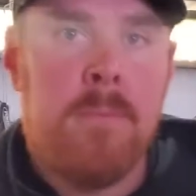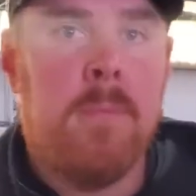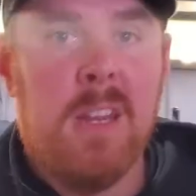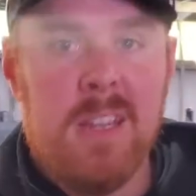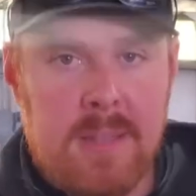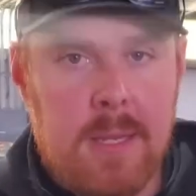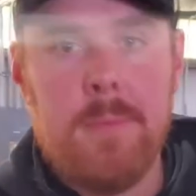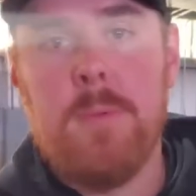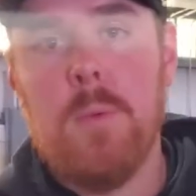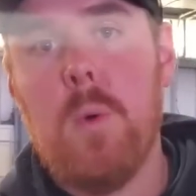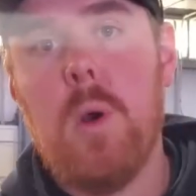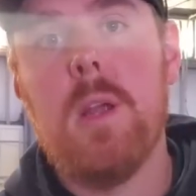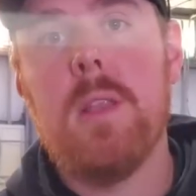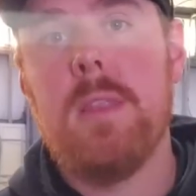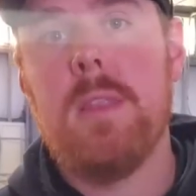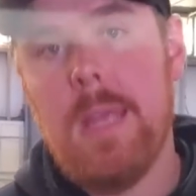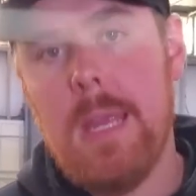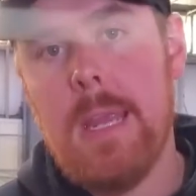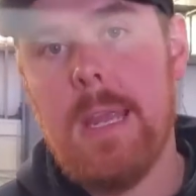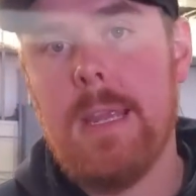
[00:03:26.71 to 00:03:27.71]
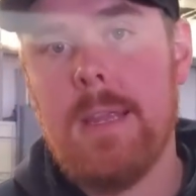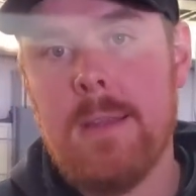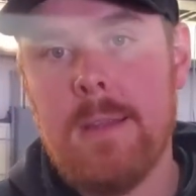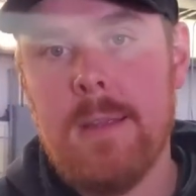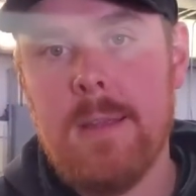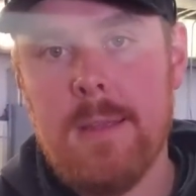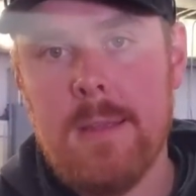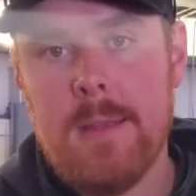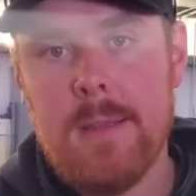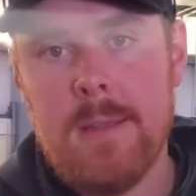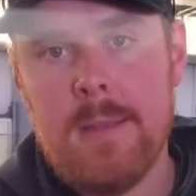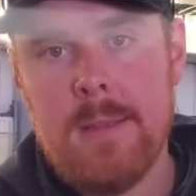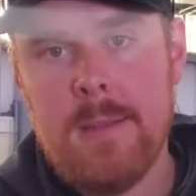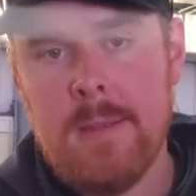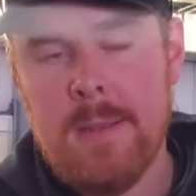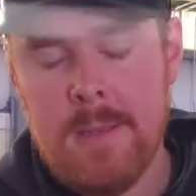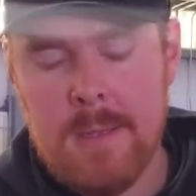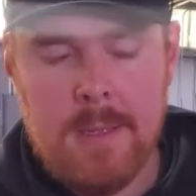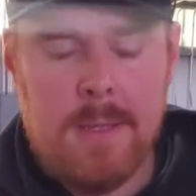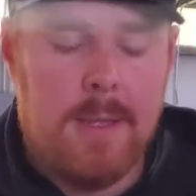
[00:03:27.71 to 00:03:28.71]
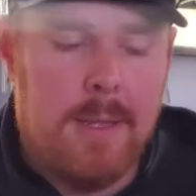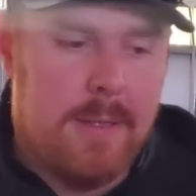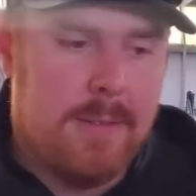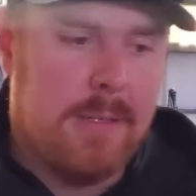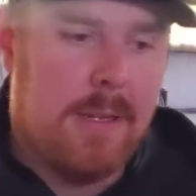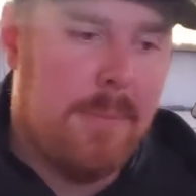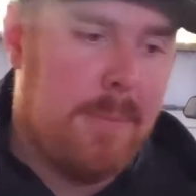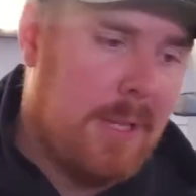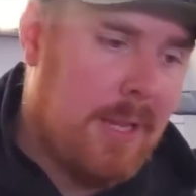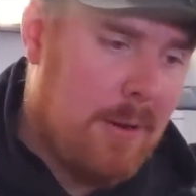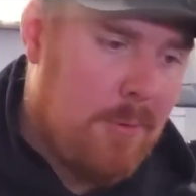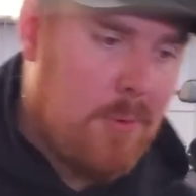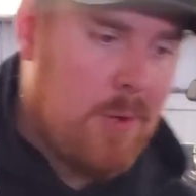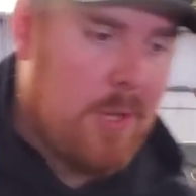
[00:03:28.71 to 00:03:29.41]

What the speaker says: except one thing, it's going to be that